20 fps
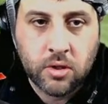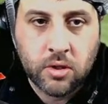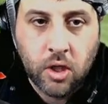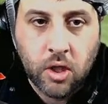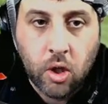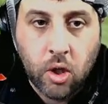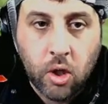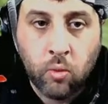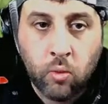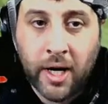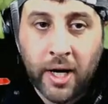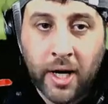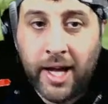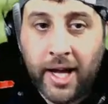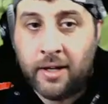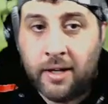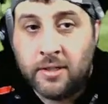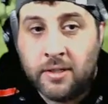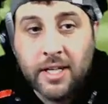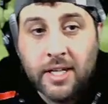Wow!
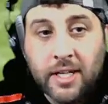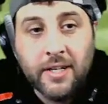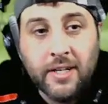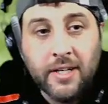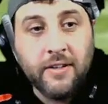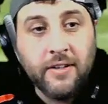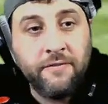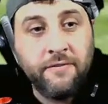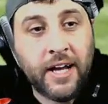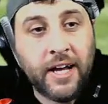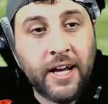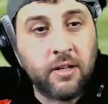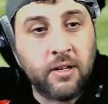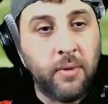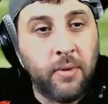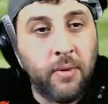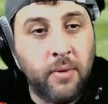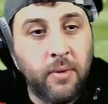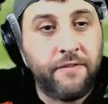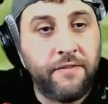Van der
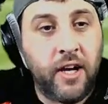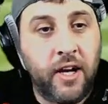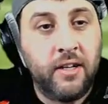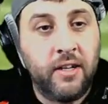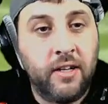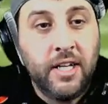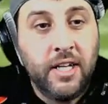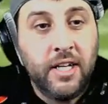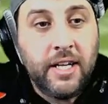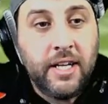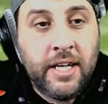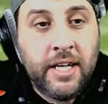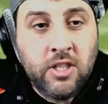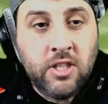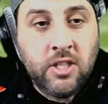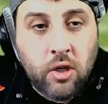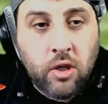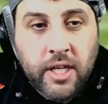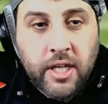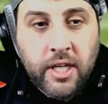Merwe, he's knocked
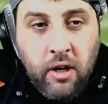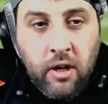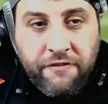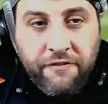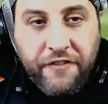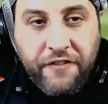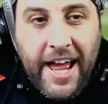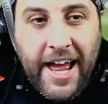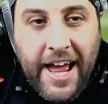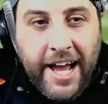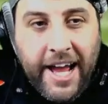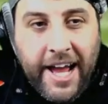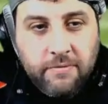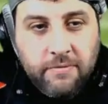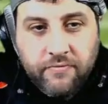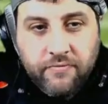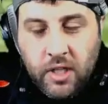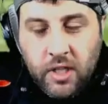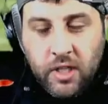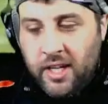it on flat.
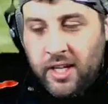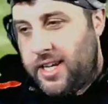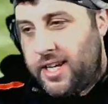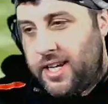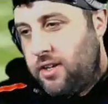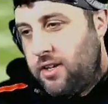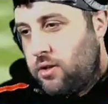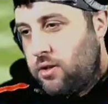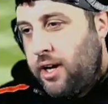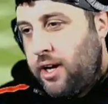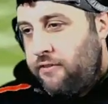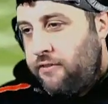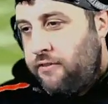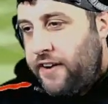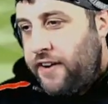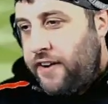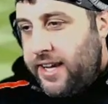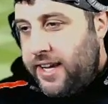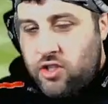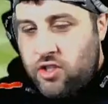I say knocked it on flat,
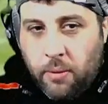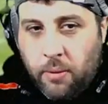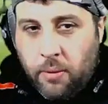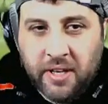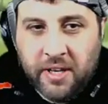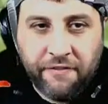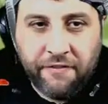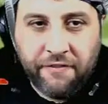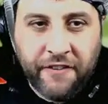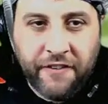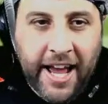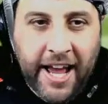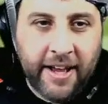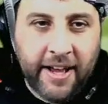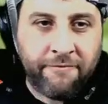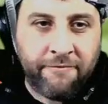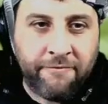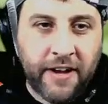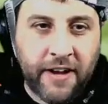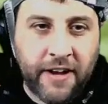he's dropped it flat, and
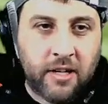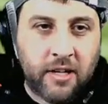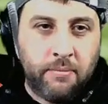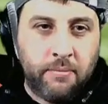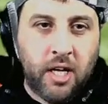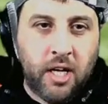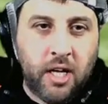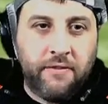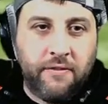Van der Merwe